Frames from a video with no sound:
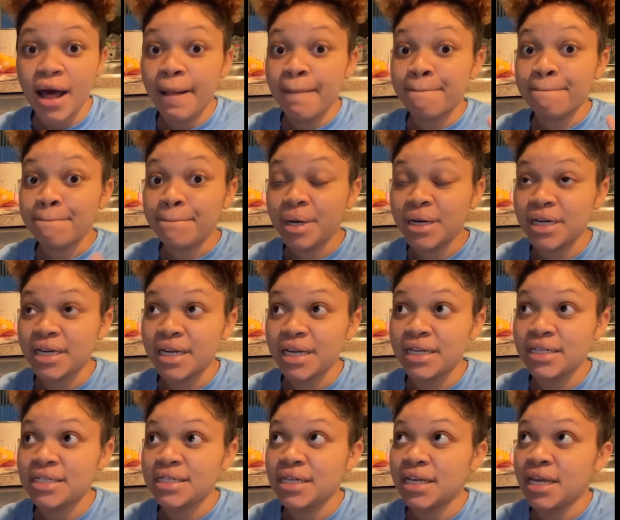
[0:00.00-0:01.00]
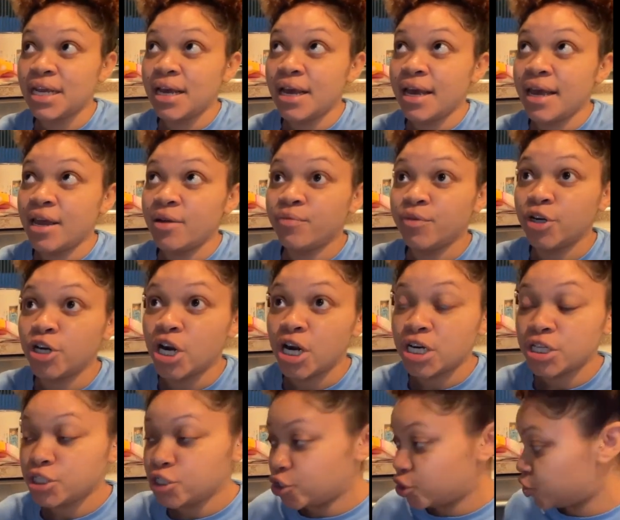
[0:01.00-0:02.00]
but in
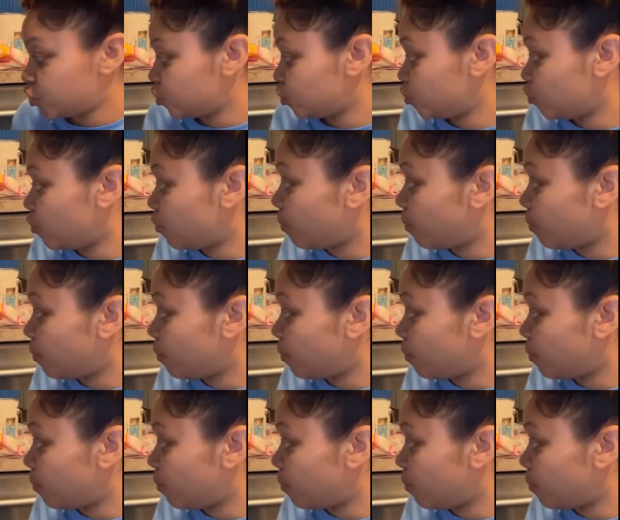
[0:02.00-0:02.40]
regards to